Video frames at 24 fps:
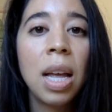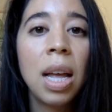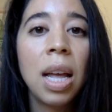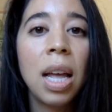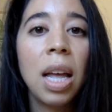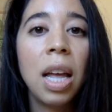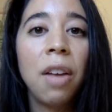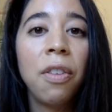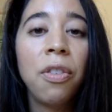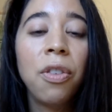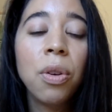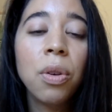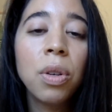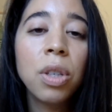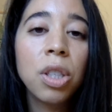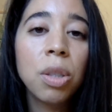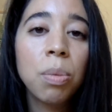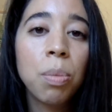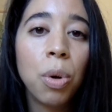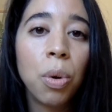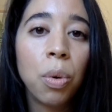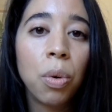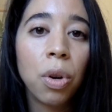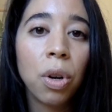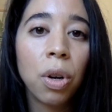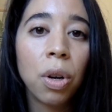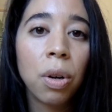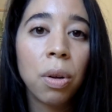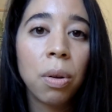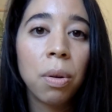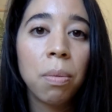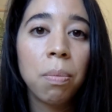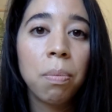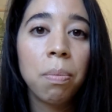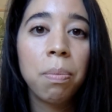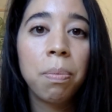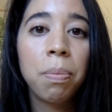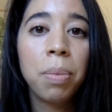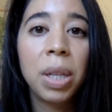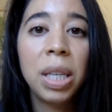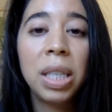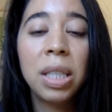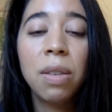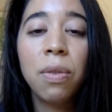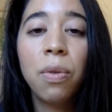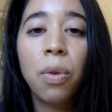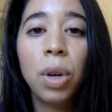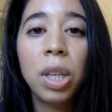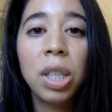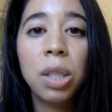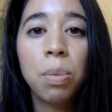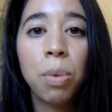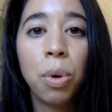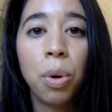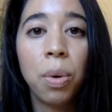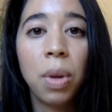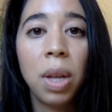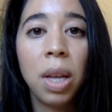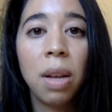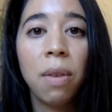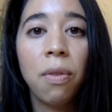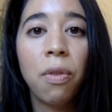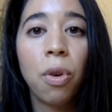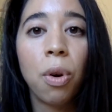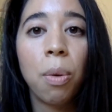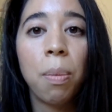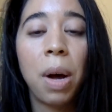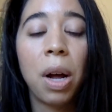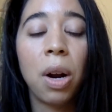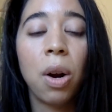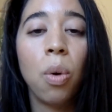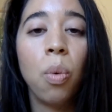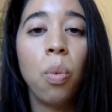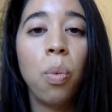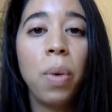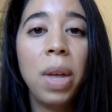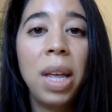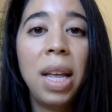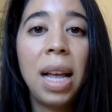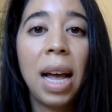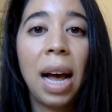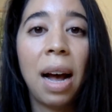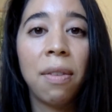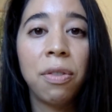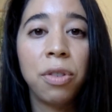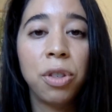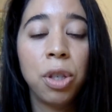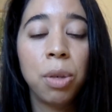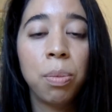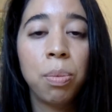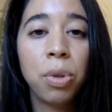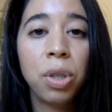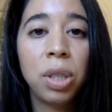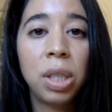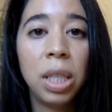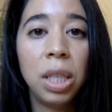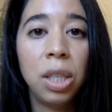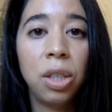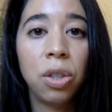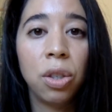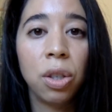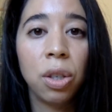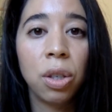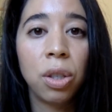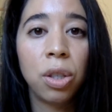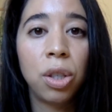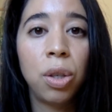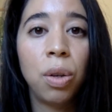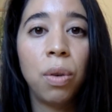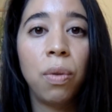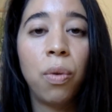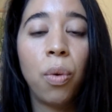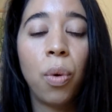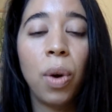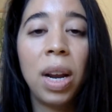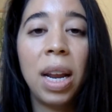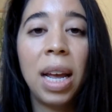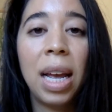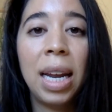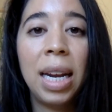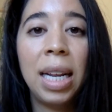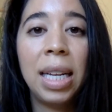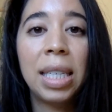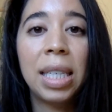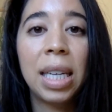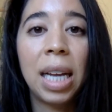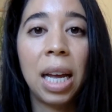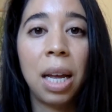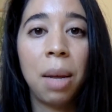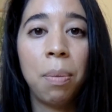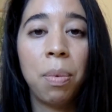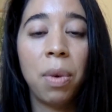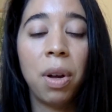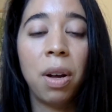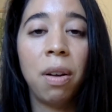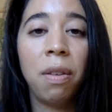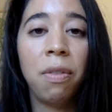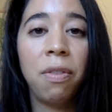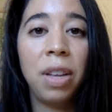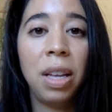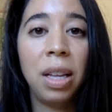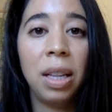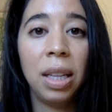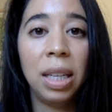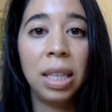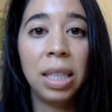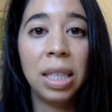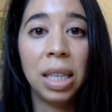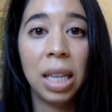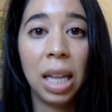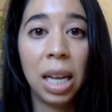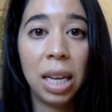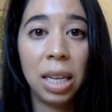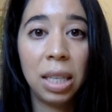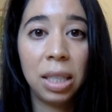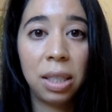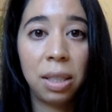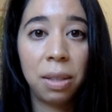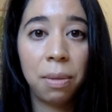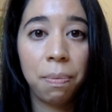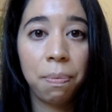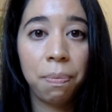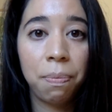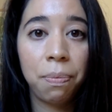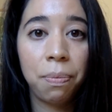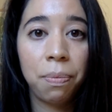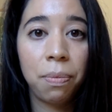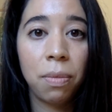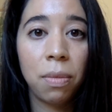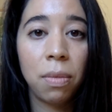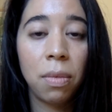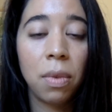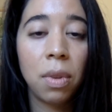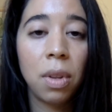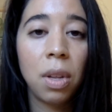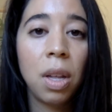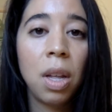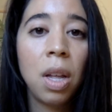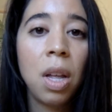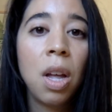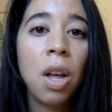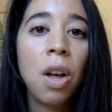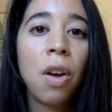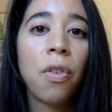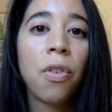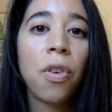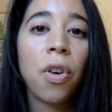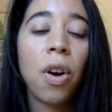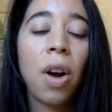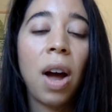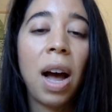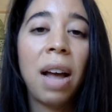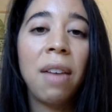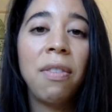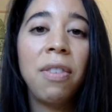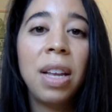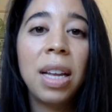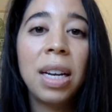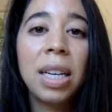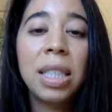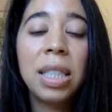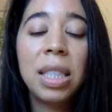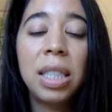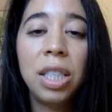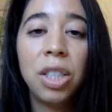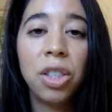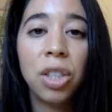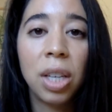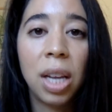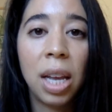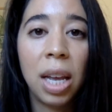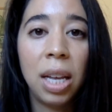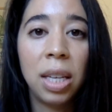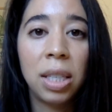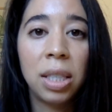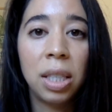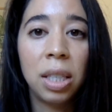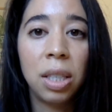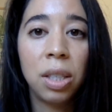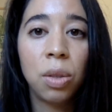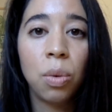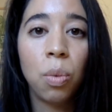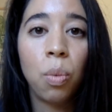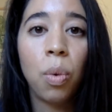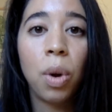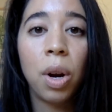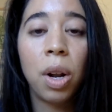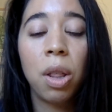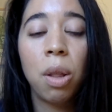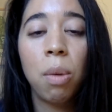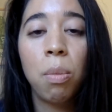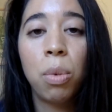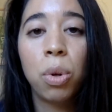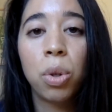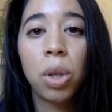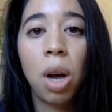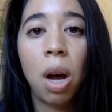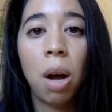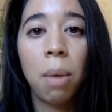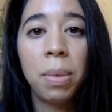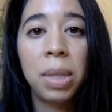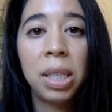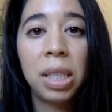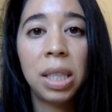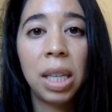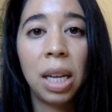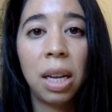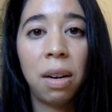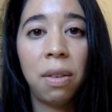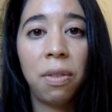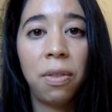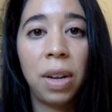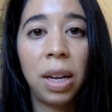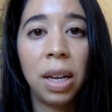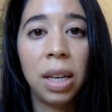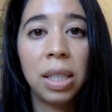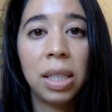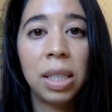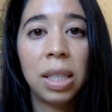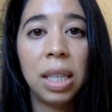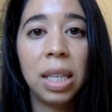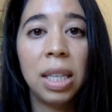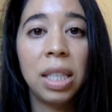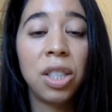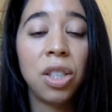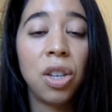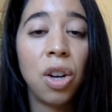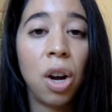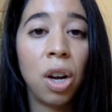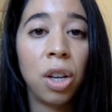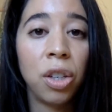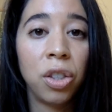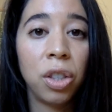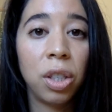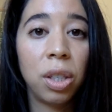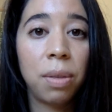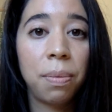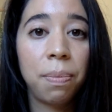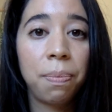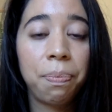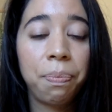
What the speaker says: If you're a smoker, please avoid smoking for about a week after your procedure to avoid any type of healing delays. For IV anesthesia cases, one of the most common side effects is nausea.